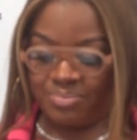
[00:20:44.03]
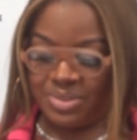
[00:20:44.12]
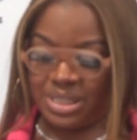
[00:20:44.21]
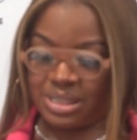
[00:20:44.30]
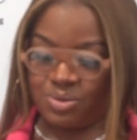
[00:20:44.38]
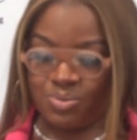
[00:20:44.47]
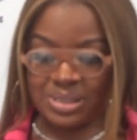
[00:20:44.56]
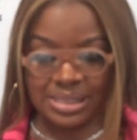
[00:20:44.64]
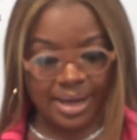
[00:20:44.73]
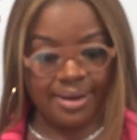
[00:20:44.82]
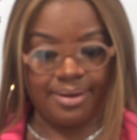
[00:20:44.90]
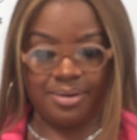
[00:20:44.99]
Just gonna
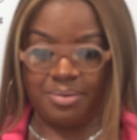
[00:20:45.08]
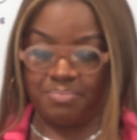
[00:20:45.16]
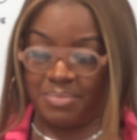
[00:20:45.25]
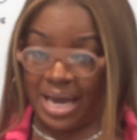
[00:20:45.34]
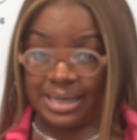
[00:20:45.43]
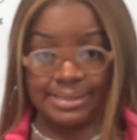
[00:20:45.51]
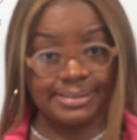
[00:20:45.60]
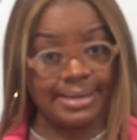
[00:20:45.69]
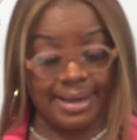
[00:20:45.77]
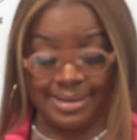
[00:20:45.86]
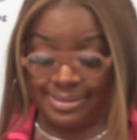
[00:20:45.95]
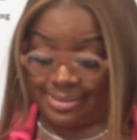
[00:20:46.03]
say, make
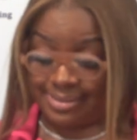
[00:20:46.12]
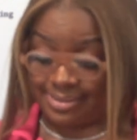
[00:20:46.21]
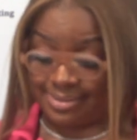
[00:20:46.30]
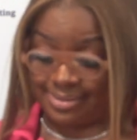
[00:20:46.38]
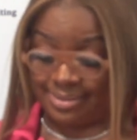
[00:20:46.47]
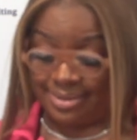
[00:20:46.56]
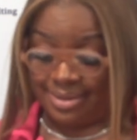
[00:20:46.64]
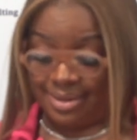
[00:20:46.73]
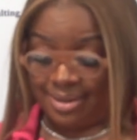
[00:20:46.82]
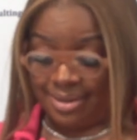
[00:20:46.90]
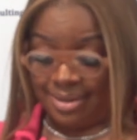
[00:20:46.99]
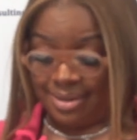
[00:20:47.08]
sense.
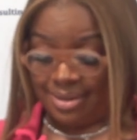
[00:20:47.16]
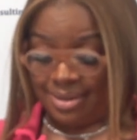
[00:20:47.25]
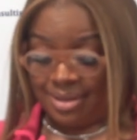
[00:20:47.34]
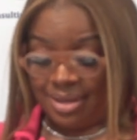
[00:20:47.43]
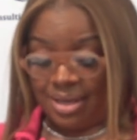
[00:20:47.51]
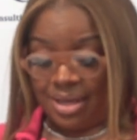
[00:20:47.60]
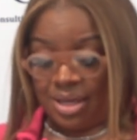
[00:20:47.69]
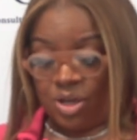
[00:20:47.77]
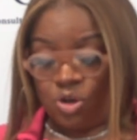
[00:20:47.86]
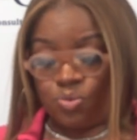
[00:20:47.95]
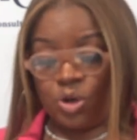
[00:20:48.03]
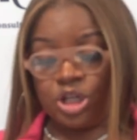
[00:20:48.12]

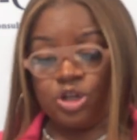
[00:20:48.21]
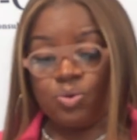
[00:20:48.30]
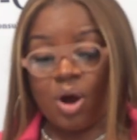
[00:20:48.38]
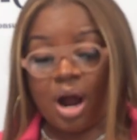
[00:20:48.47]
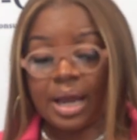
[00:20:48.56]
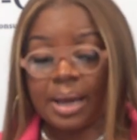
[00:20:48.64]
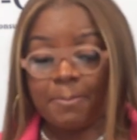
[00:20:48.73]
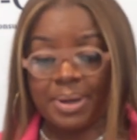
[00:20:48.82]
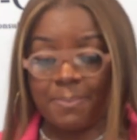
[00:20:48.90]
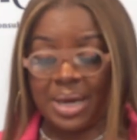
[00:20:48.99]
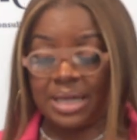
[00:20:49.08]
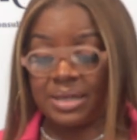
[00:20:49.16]
When you are
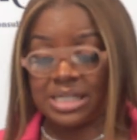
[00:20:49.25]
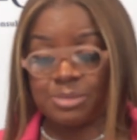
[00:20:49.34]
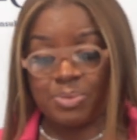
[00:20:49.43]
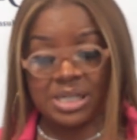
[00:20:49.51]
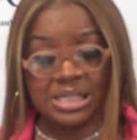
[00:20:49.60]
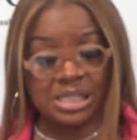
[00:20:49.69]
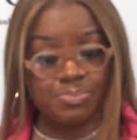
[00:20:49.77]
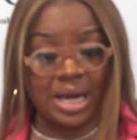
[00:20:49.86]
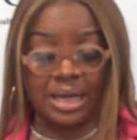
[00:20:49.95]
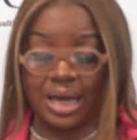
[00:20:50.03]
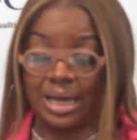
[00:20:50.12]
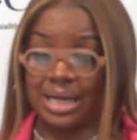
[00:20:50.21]
implementing this business
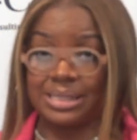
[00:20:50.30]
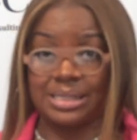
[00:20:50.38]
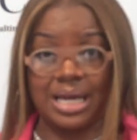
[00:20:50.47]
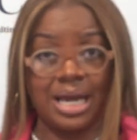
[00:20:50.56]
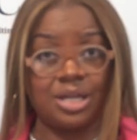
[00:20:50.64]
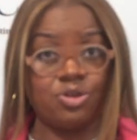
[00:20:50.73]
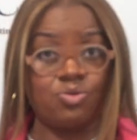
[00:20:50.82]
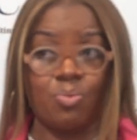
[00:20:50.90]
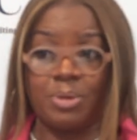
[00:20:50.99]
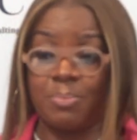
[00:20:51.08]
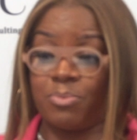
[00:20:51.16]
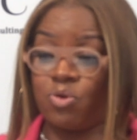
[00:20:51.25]
plan, like I said, you're going
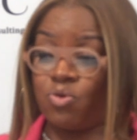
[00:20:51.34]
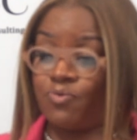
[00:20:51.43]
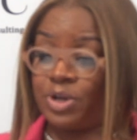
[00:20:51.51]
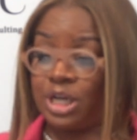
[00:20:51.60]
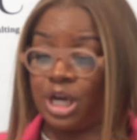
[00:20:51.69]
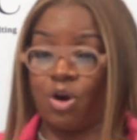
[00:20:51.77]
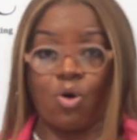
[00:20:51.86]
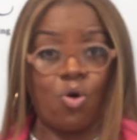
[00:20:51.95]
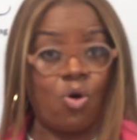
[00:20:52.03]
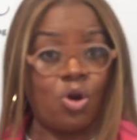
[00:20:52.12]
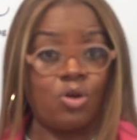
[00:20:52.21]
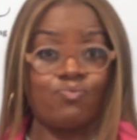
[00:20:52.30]
to be moving it
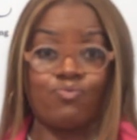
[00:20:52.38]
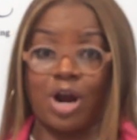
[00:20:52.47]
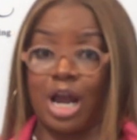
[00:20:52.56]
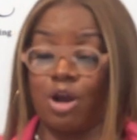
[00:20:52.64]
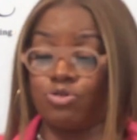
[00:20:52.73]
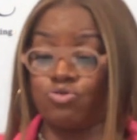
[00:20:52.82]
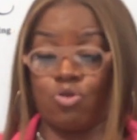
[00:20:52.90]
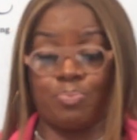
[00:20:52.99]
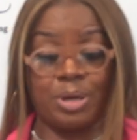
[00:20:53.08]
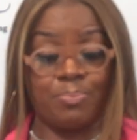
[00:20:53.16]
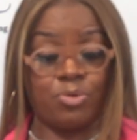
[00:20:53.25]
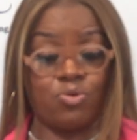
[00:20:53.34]
all around. You're going to
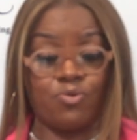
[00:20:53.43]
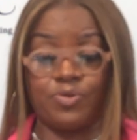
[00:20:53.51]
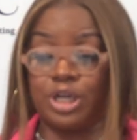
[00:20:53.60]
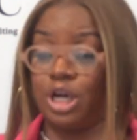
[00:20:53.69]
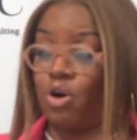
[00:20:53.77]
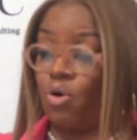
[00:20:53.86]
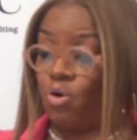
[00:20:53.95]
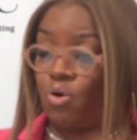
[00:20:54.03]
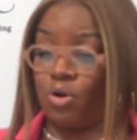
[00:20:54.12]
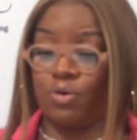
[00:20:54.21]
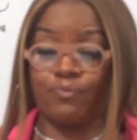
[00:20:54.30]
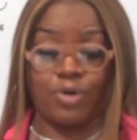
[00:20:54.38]
be moving it
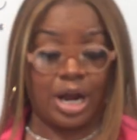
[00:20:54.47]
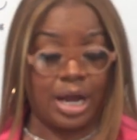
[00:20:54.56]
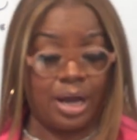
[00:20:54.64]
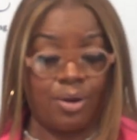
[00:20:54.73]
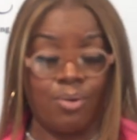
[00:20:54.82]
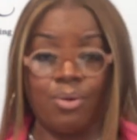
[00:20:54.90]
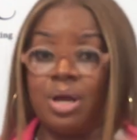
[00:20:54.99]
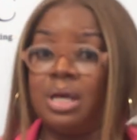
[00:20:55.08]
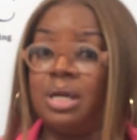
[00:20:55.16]
all around.